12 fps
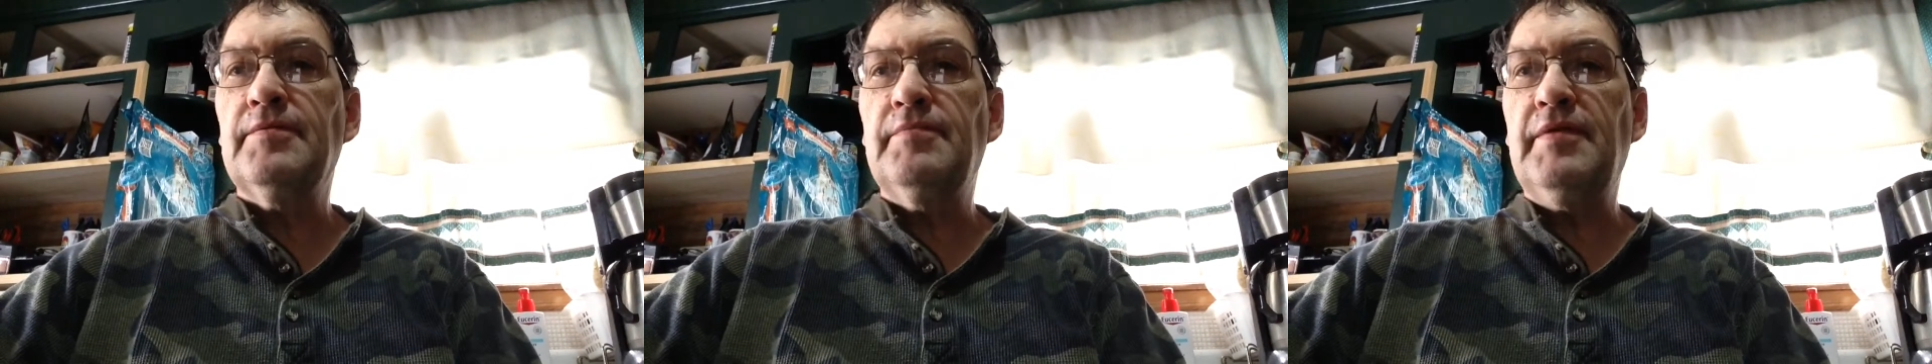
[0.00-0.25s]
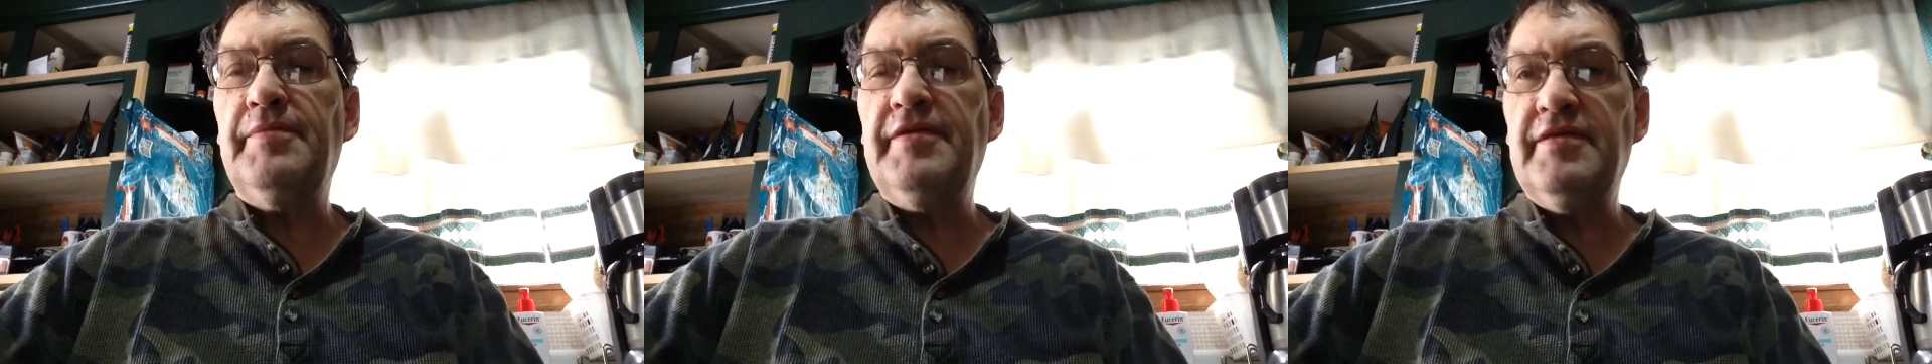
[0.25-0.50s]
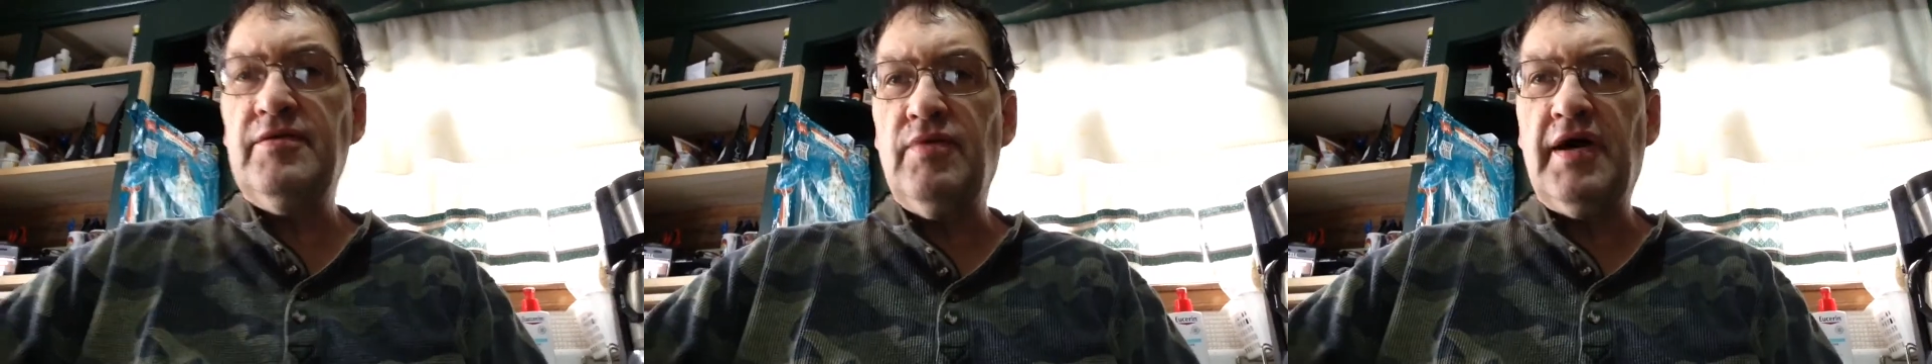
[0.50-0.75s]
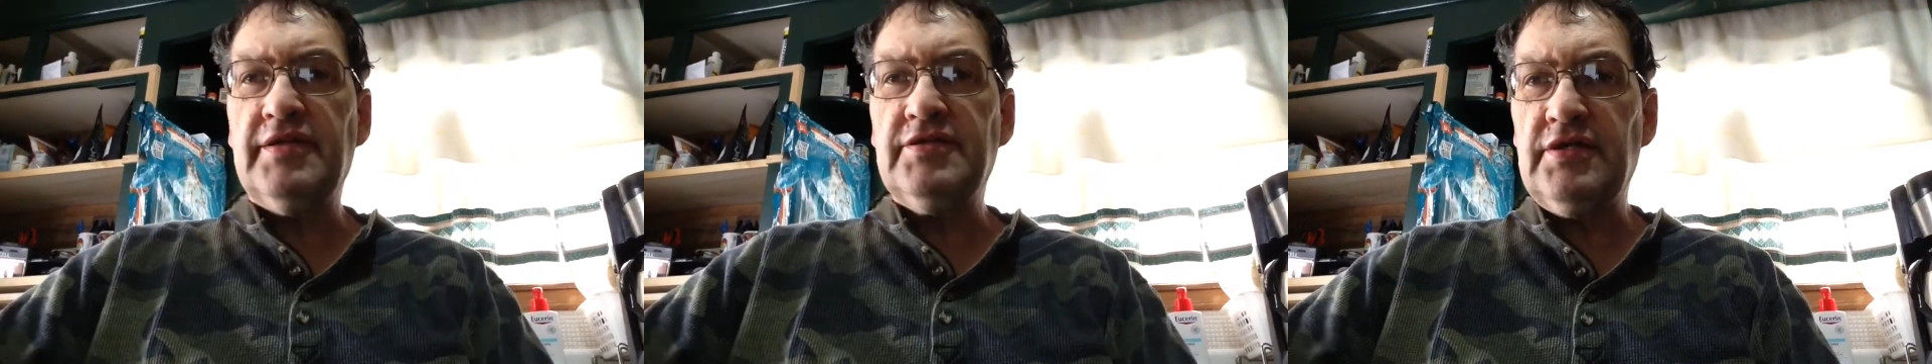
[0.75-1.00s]
Maybe they're
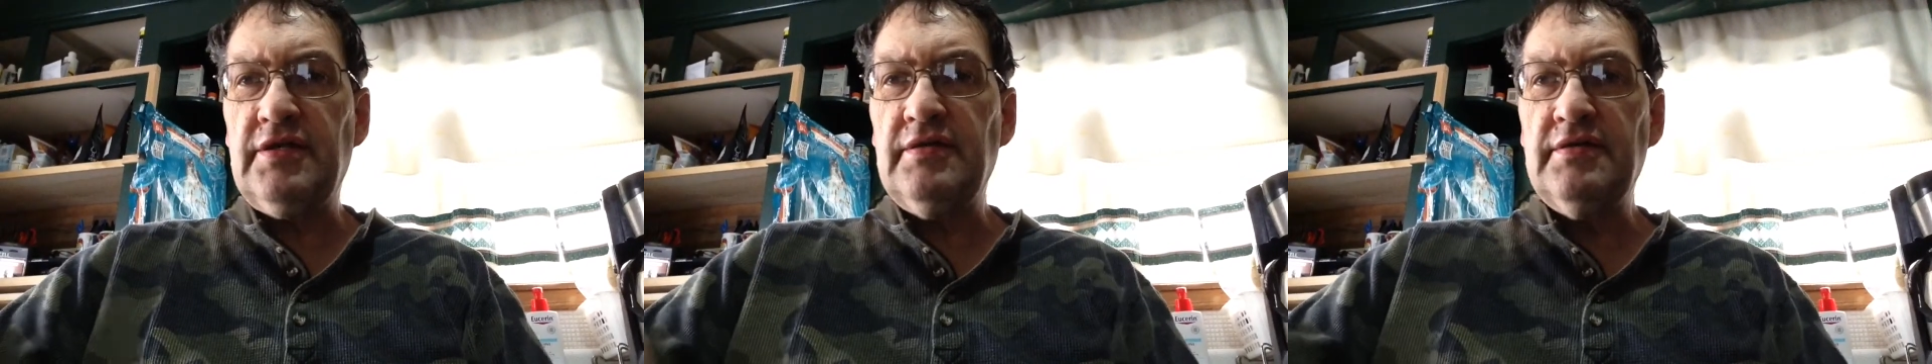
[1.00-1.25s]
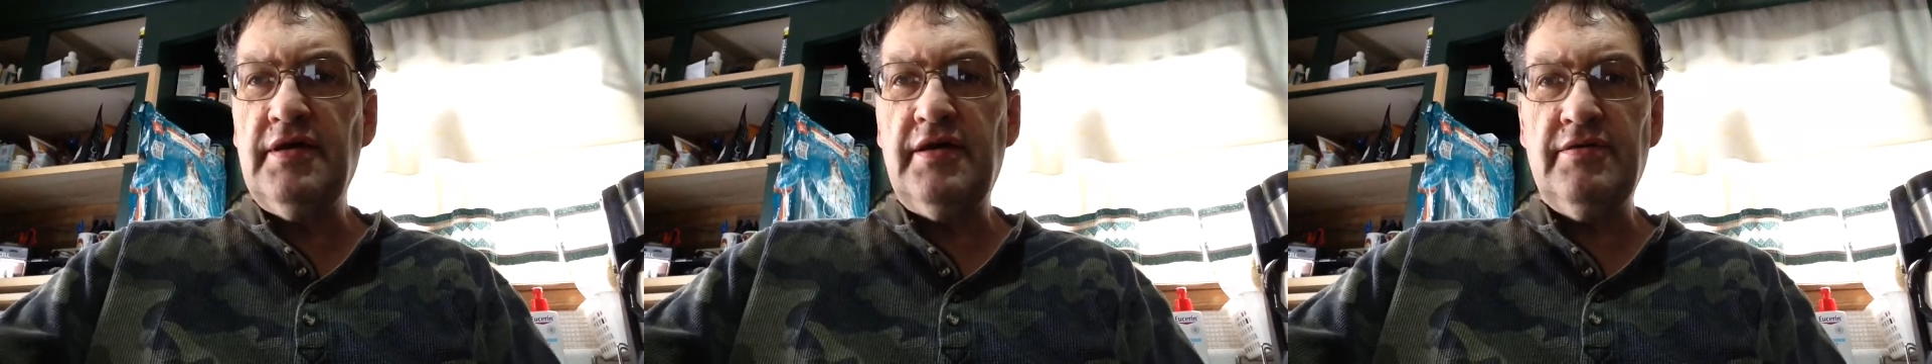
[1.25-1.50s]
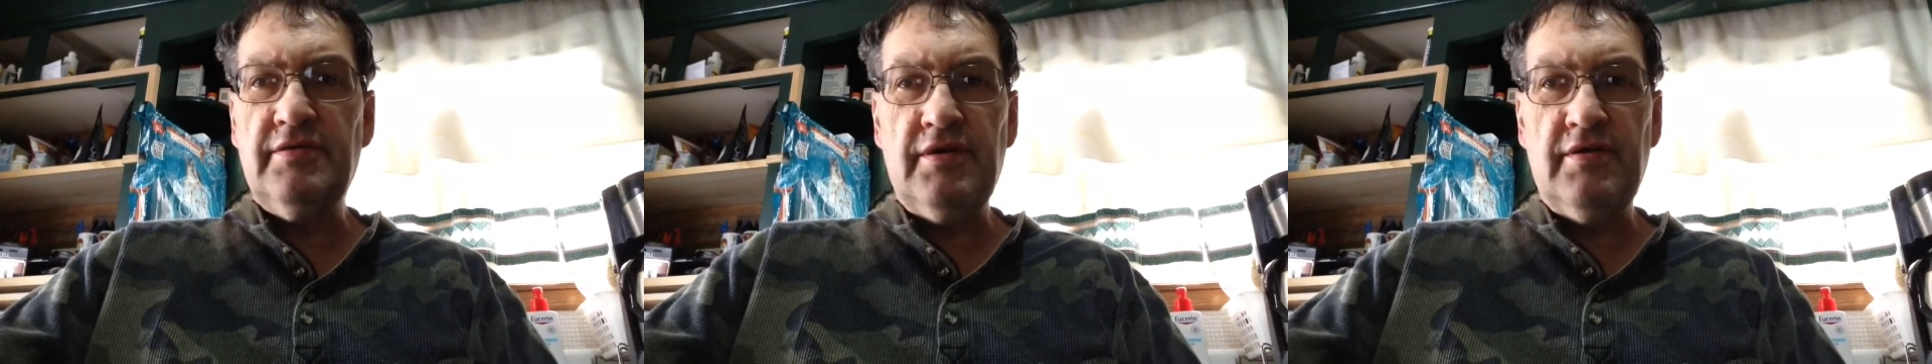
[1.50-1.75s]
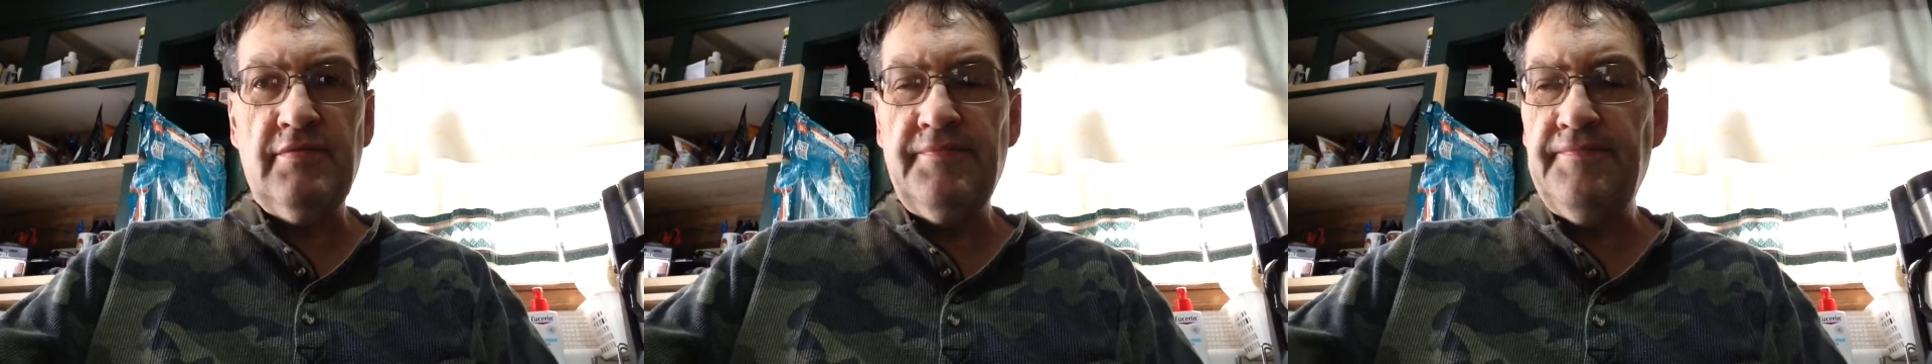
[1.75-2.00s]
watching. I don't
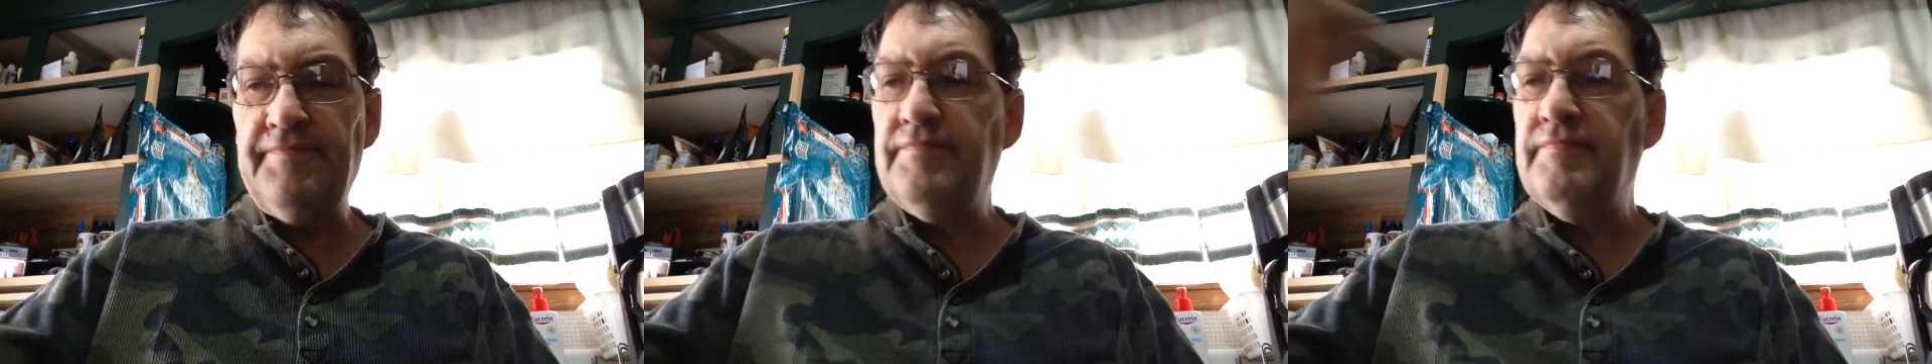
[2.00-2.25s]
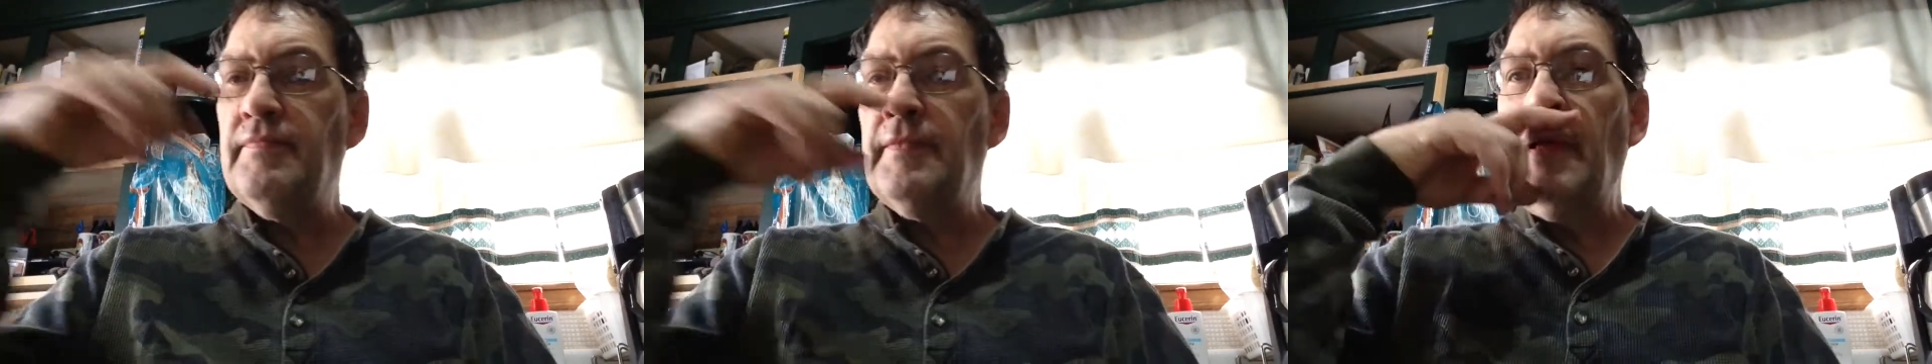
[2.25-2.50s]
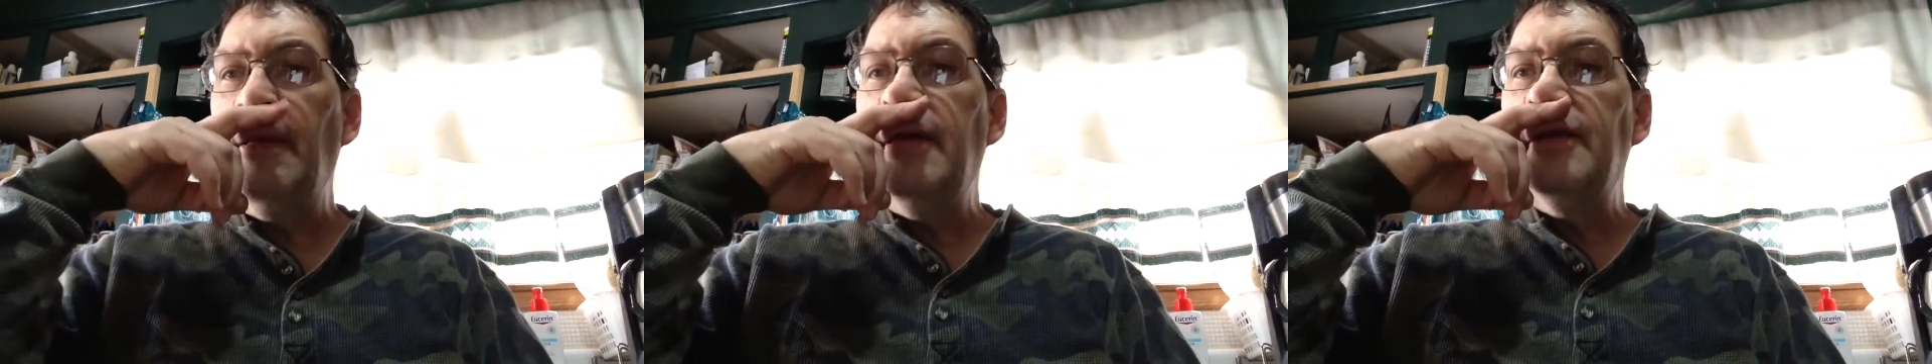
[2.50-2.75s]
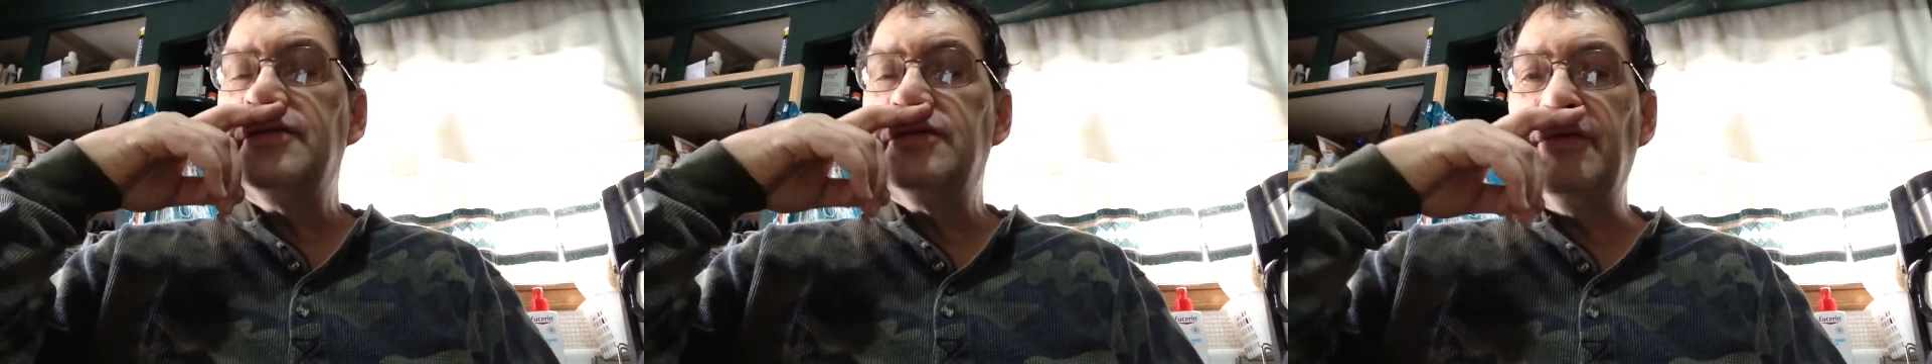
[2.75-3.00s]
know.
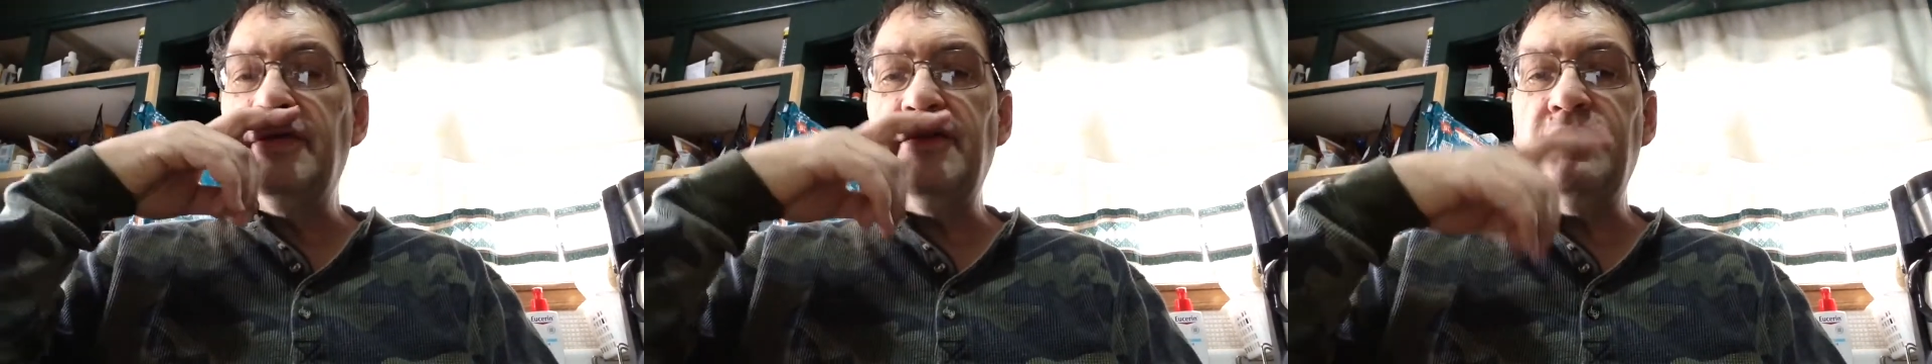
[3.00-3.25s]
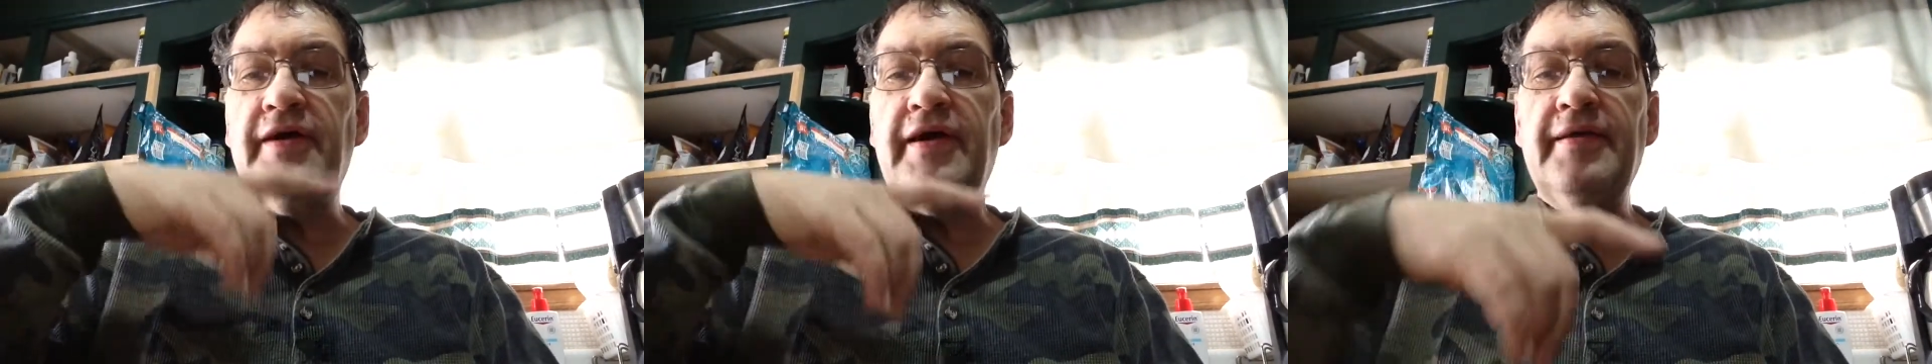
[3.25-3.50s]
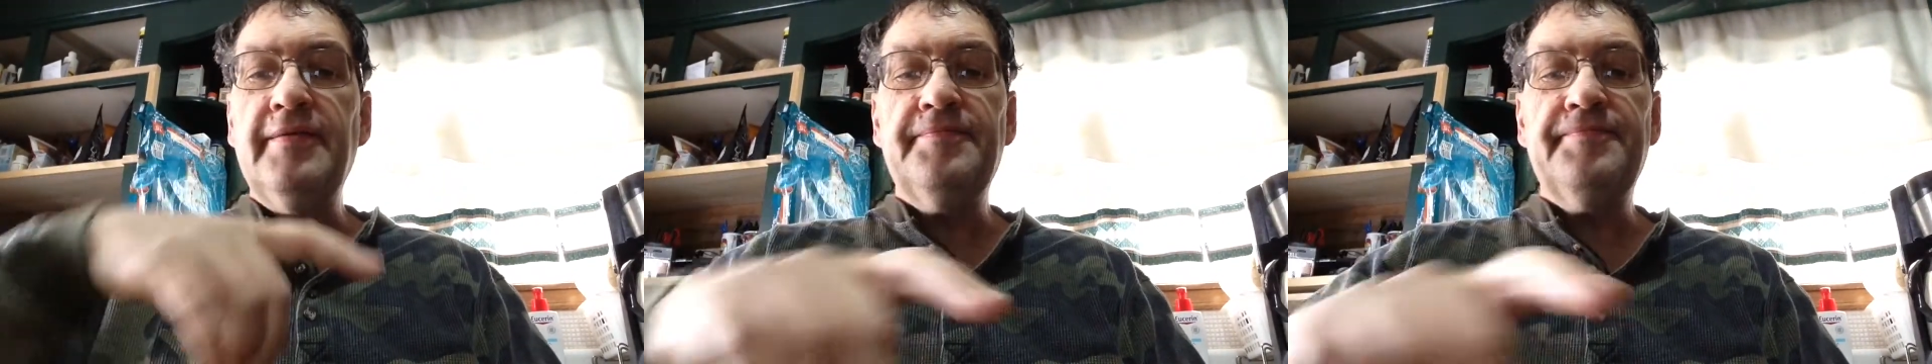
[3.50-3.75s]
So anyway,